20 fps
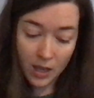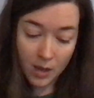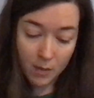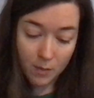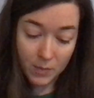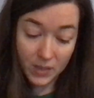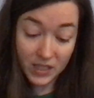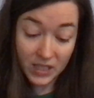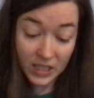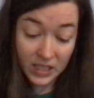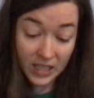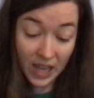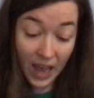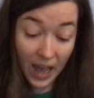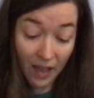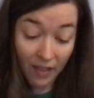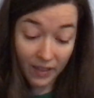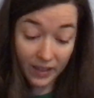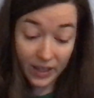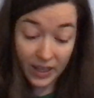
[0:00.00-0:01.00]
Mrs.
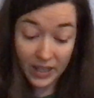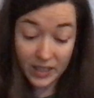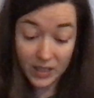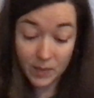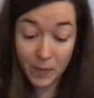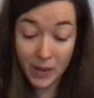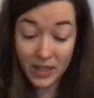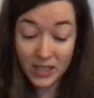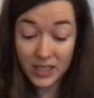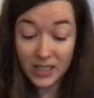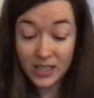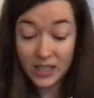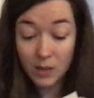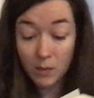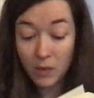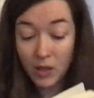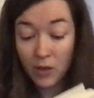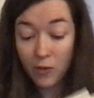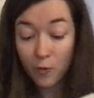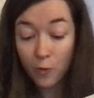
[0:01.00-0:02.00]
Allen has been to see
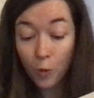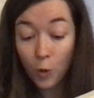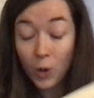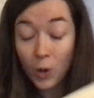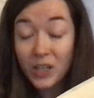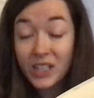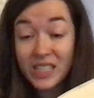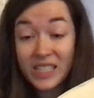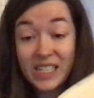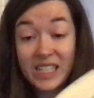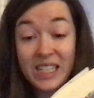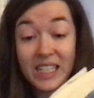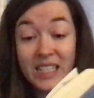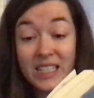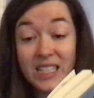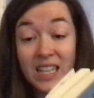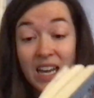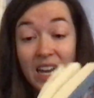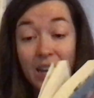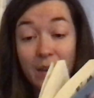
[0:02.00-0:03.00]
me 14
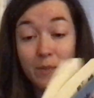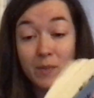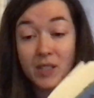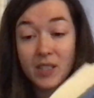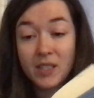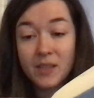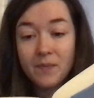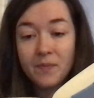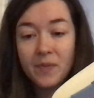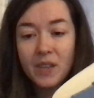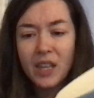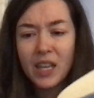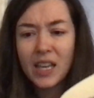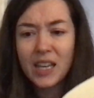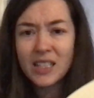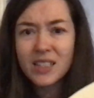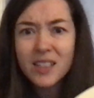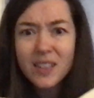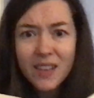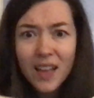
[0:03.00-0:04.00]
times.
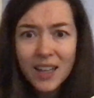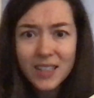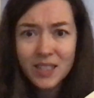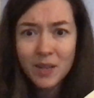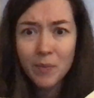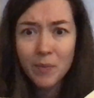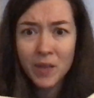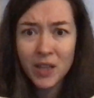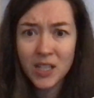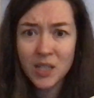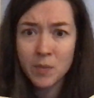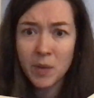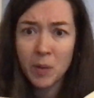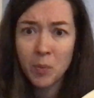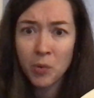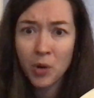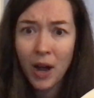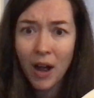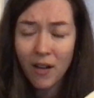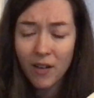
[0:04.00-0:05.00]
Isn't that something to be
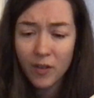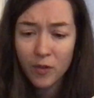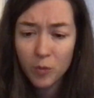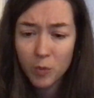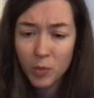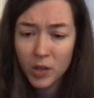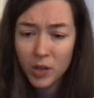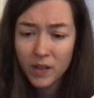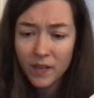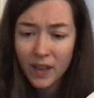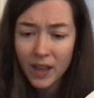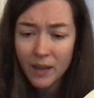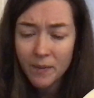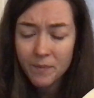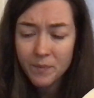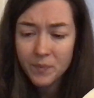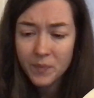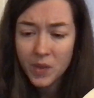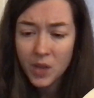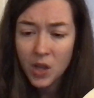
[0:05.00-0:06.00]
proud of, Marilla?
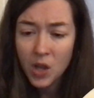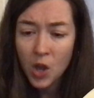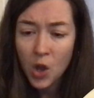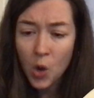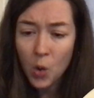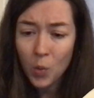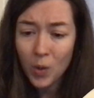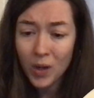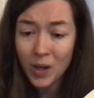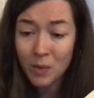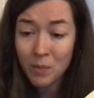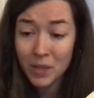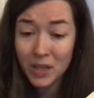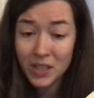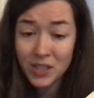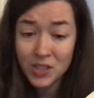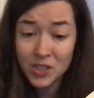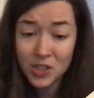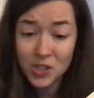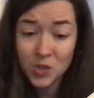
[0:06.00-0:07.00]
When a
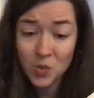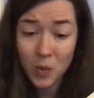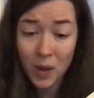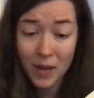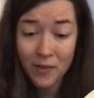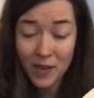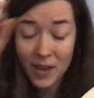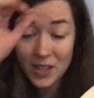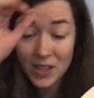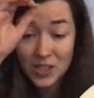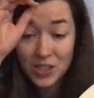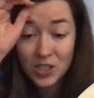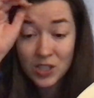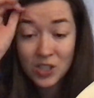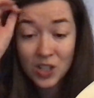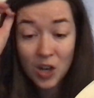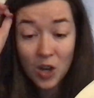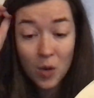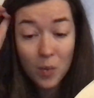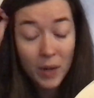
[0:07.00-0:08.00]
minister's wife has
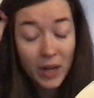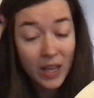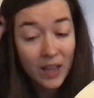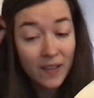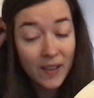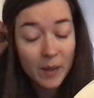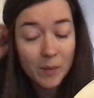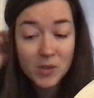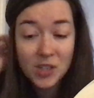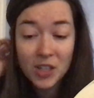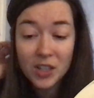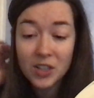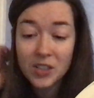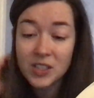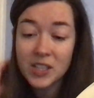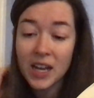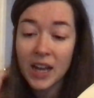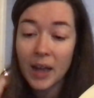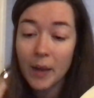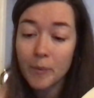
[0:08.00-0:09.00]
so many claims on her
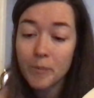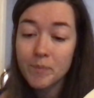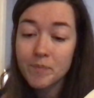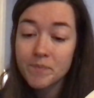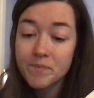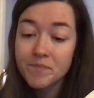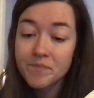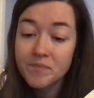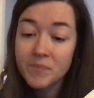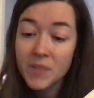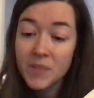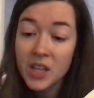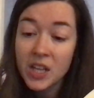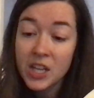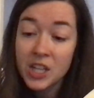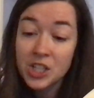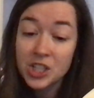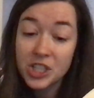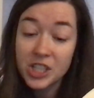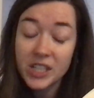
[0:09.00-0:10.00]
time.
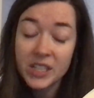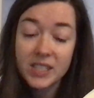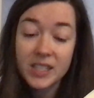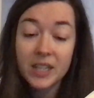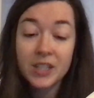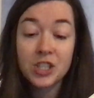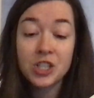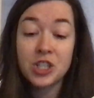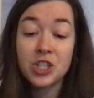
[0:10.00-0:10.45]
She is such a